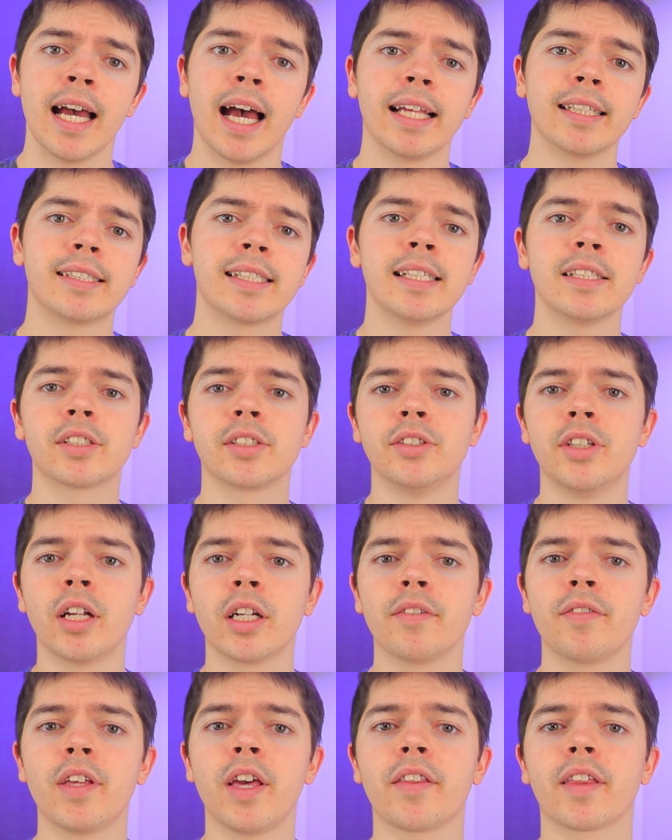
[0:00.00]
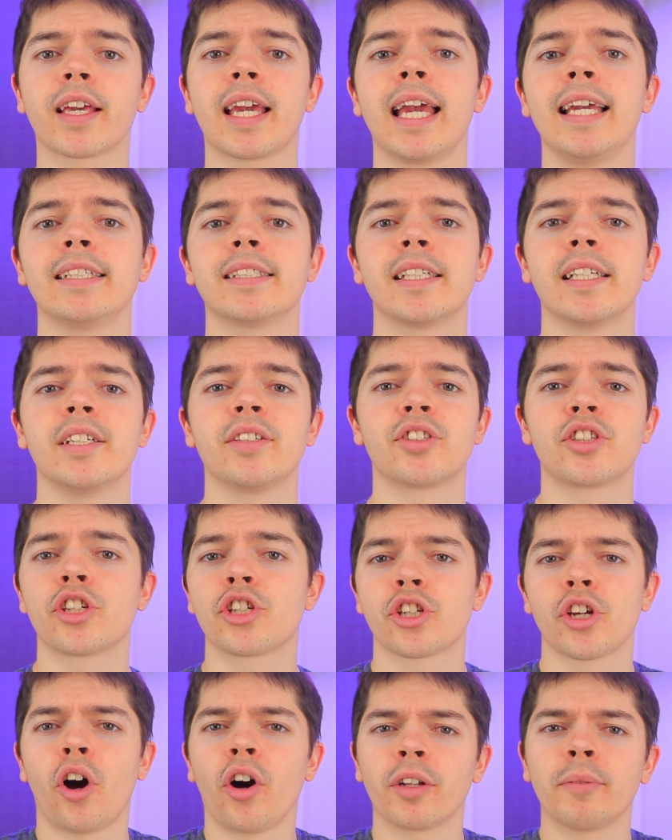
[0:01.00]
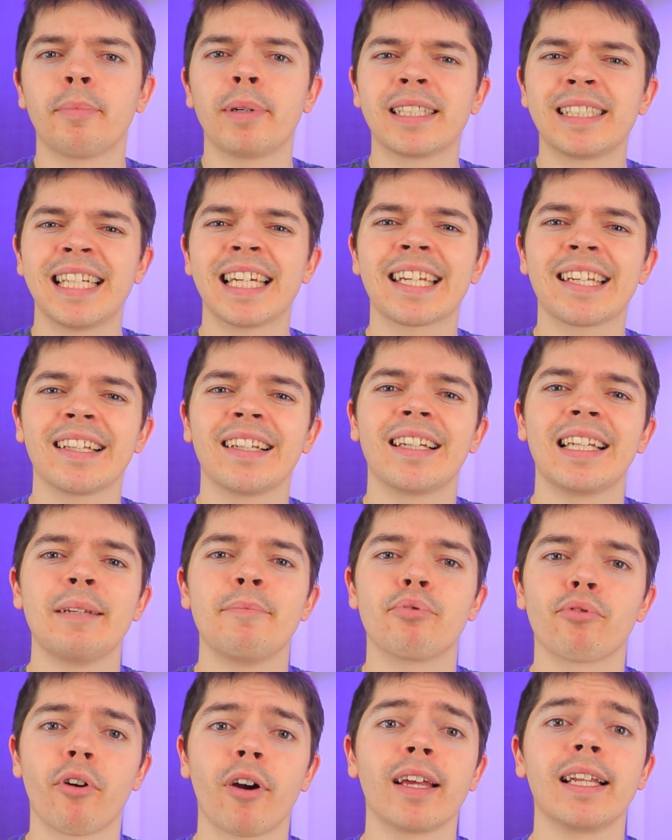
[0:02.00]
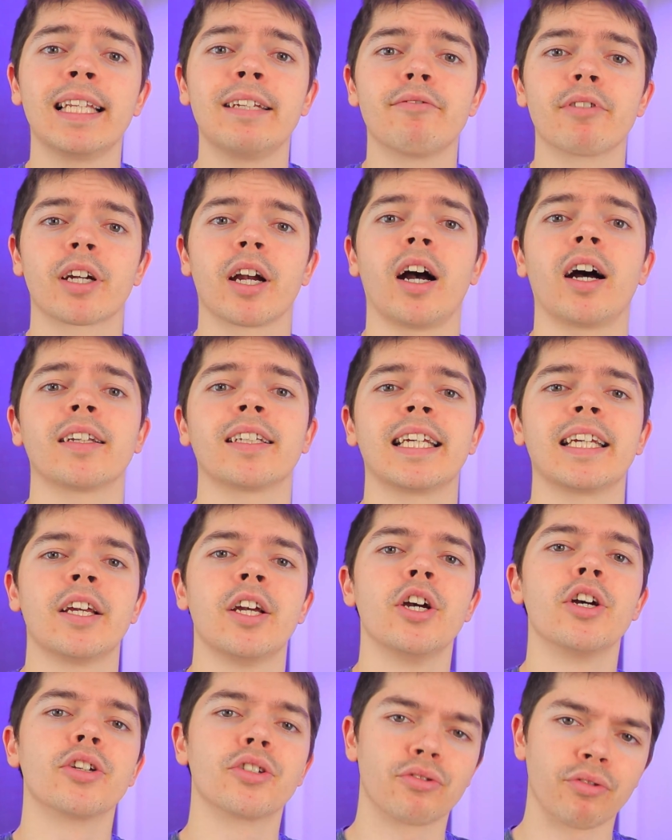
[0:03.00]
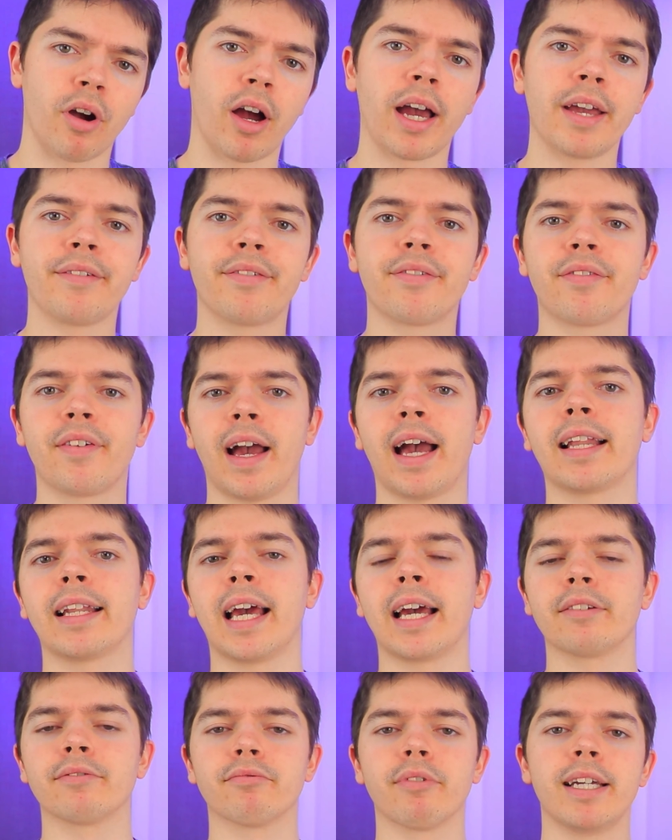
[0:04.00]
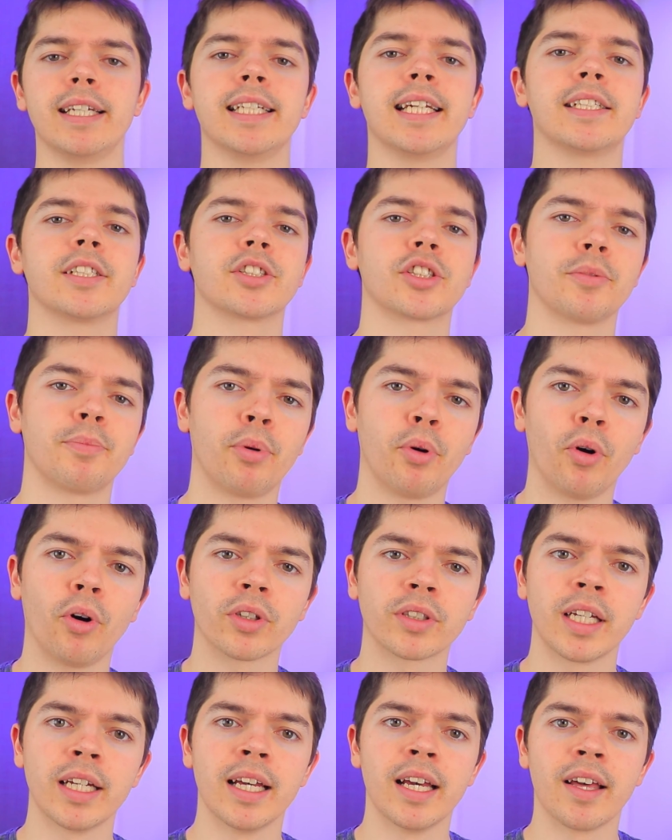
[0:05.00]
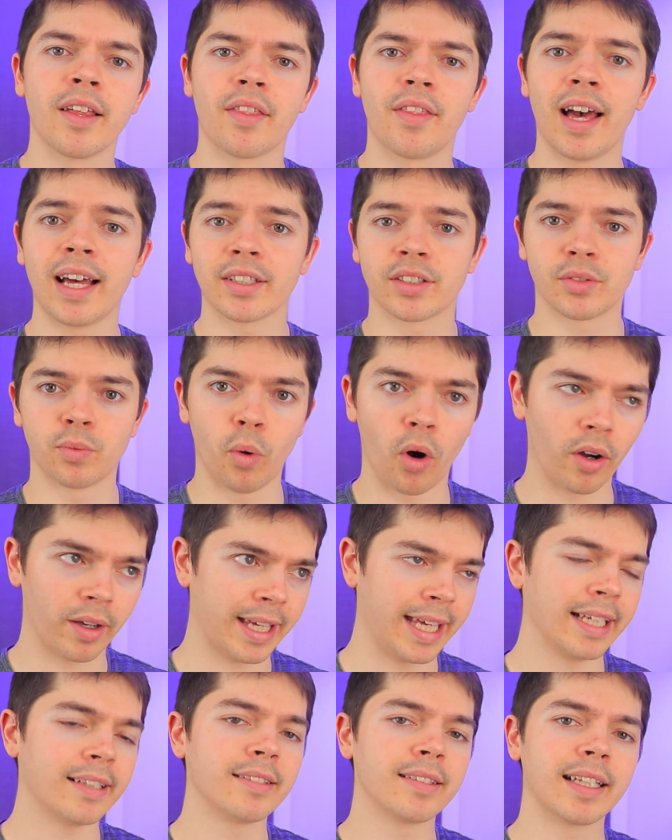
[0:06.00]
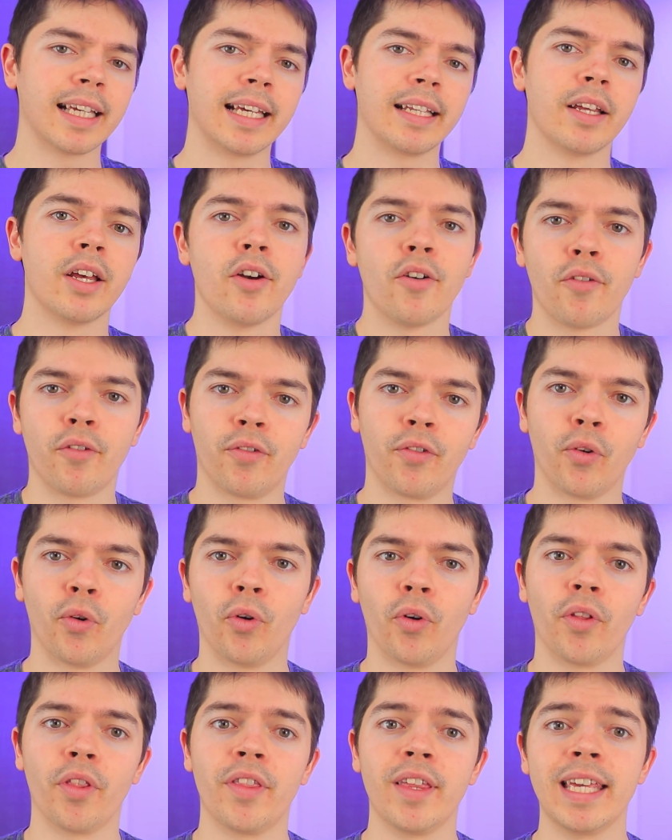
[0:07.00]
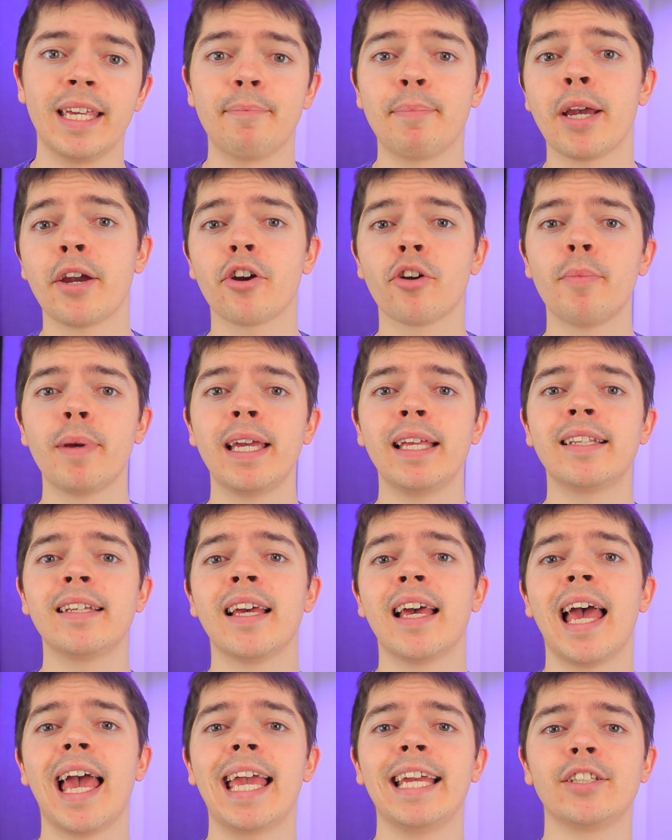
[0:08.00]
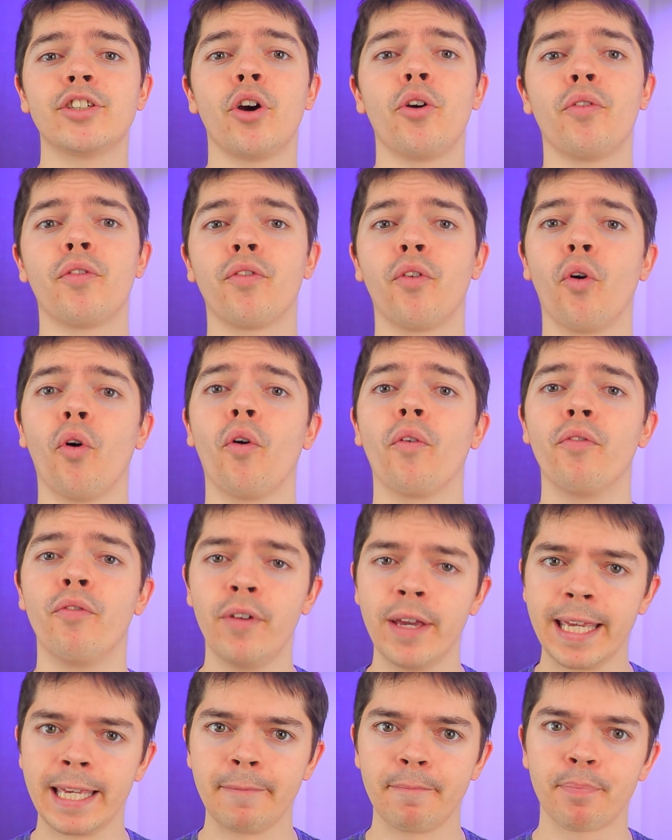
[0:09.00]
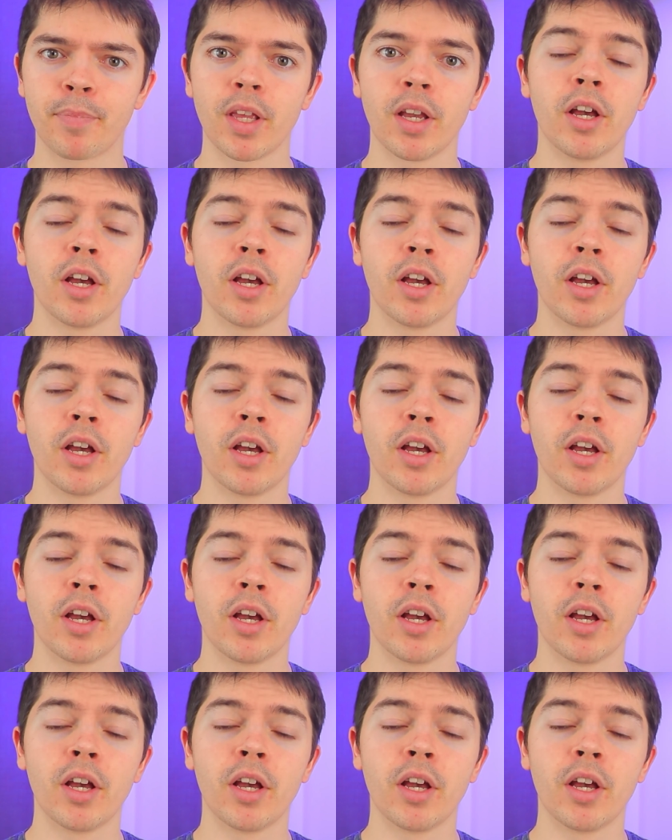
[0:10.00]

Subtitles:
And since none of the other cases shone particularly brightly regarding drive, fan and radiator support, that's what killed it for the Pyramid 804V.